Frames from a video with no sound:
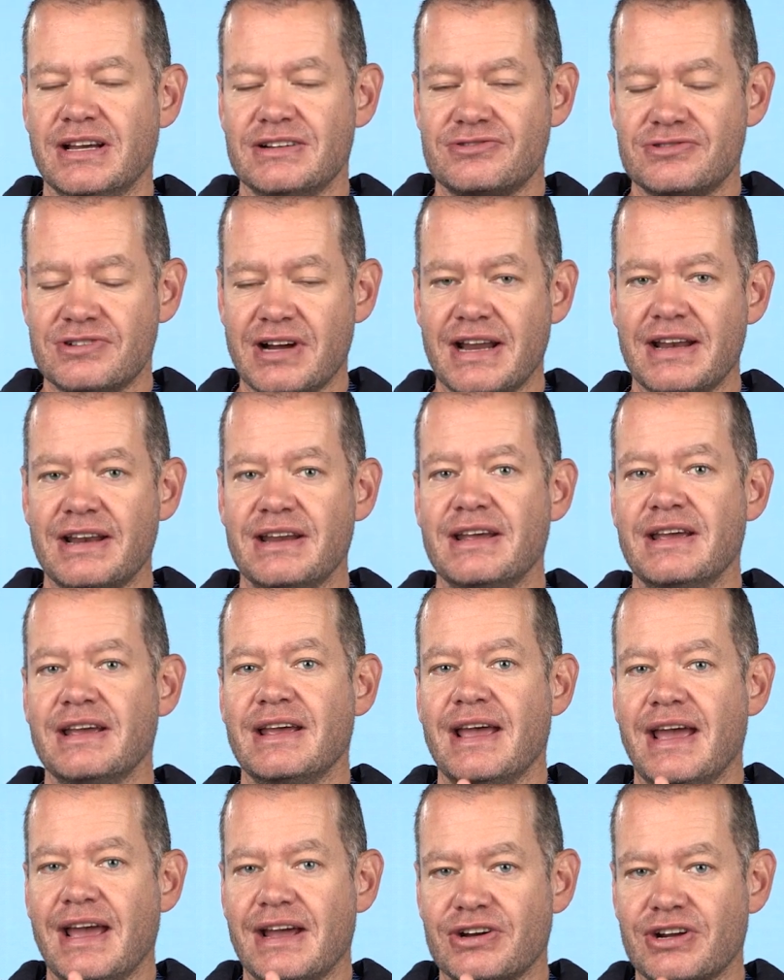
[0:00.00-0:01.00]
run,
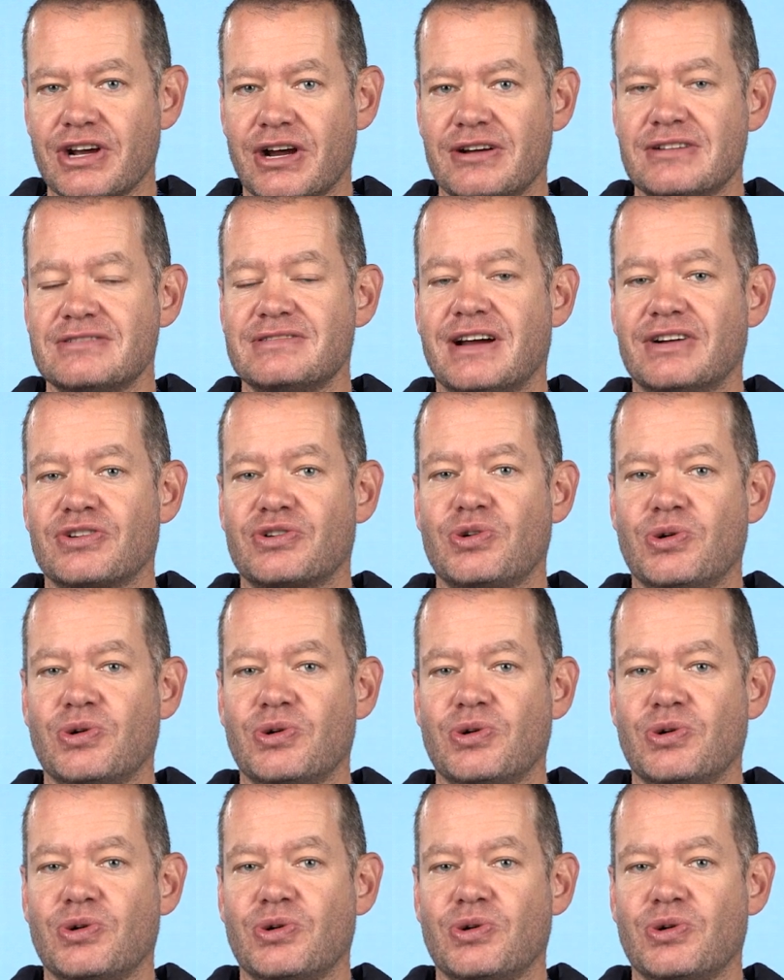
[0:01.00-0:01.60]
and go around